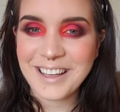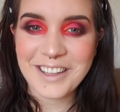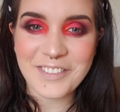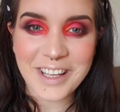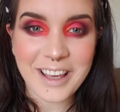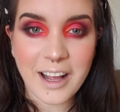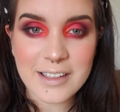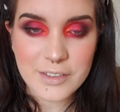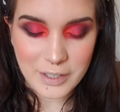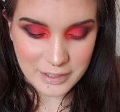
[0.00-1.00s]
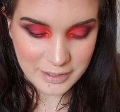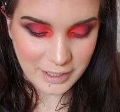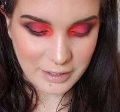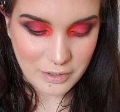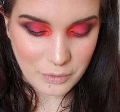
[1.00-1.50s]
My cat's scratching
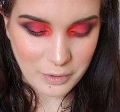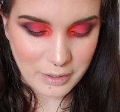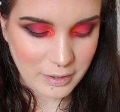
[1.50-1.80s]
on the door.